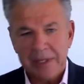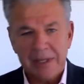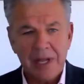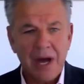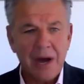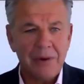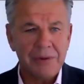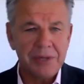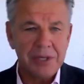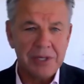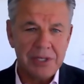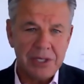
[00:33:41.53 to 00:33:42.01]

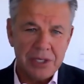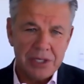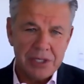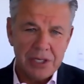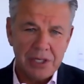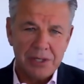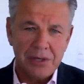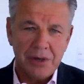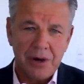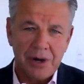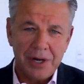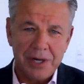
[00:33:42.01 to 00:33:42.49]
Now, the
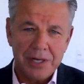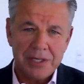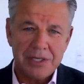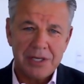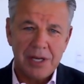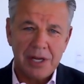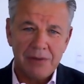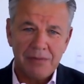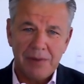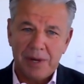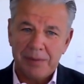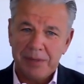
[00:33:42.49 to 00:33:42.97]
digital currency
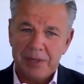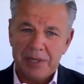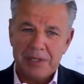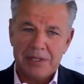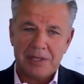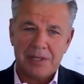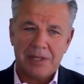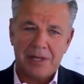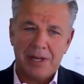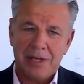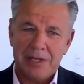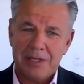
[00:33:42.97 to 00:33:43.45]
environment,
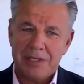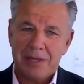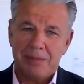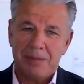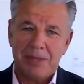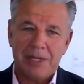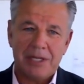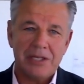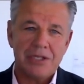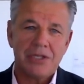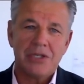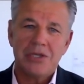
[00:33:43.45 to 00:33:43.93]

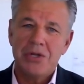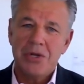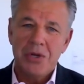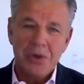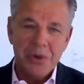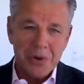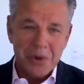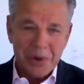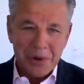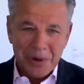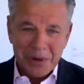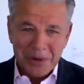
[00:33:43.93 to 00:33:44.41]
Elizabeth, is
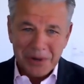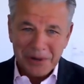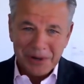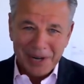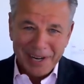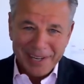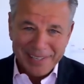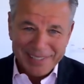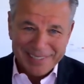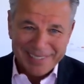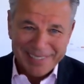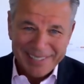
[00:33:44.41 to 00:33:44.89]
new,
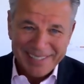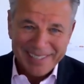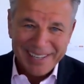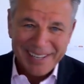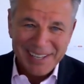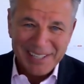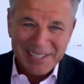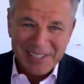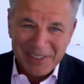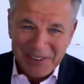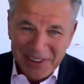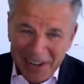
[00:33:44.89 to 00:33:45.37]
right?
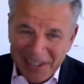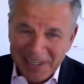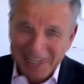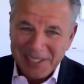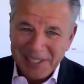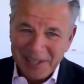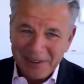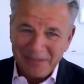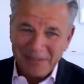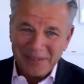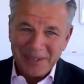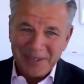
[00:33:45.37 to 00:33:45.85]
It's
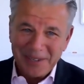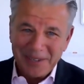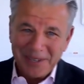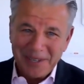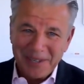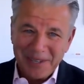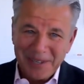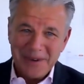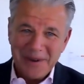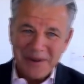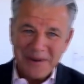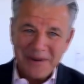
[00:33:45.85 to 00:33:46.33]
relatively
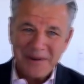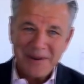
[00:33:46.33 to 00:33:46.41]
new.